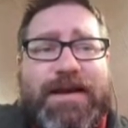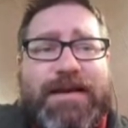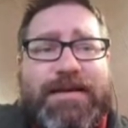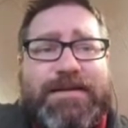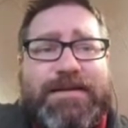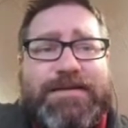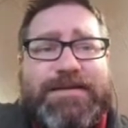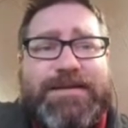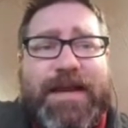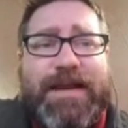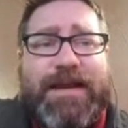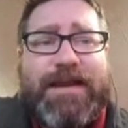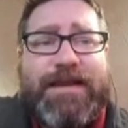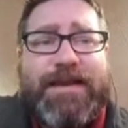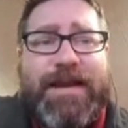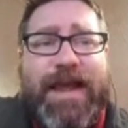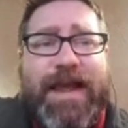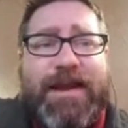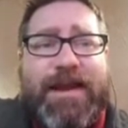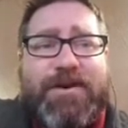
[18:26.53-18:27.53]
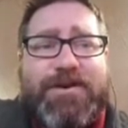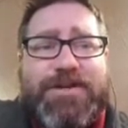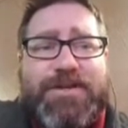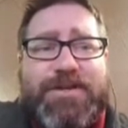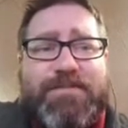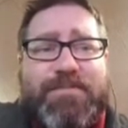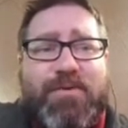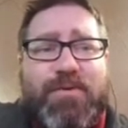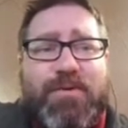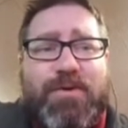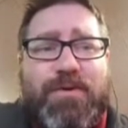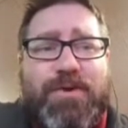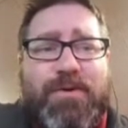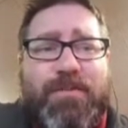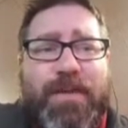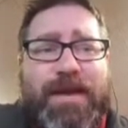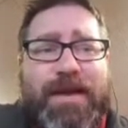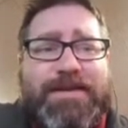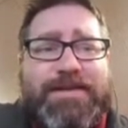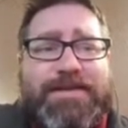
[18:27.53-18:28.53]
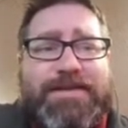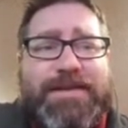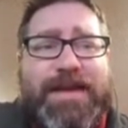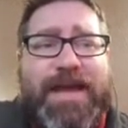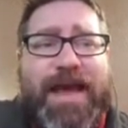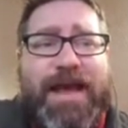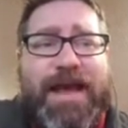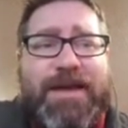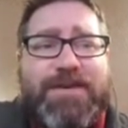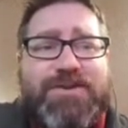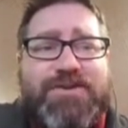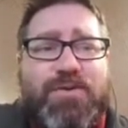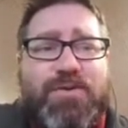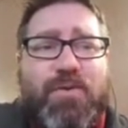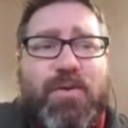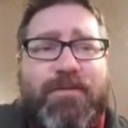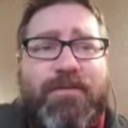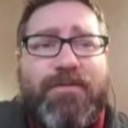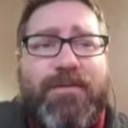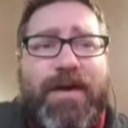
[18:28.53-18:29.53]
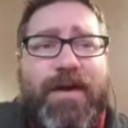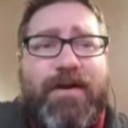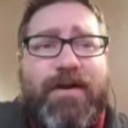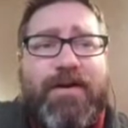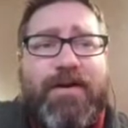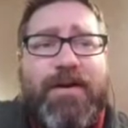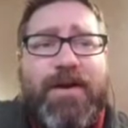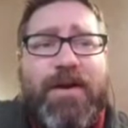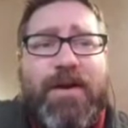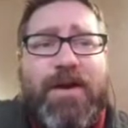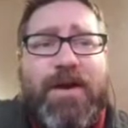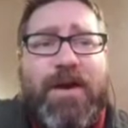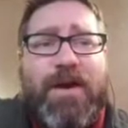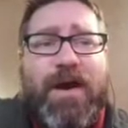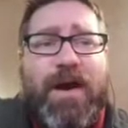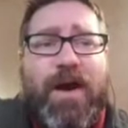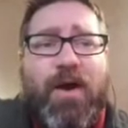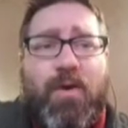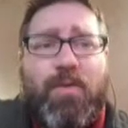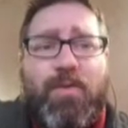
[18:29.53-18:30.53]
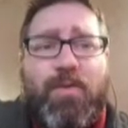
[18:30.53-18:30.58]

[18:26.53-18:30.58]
second energy pool, you might see Astral Warfare or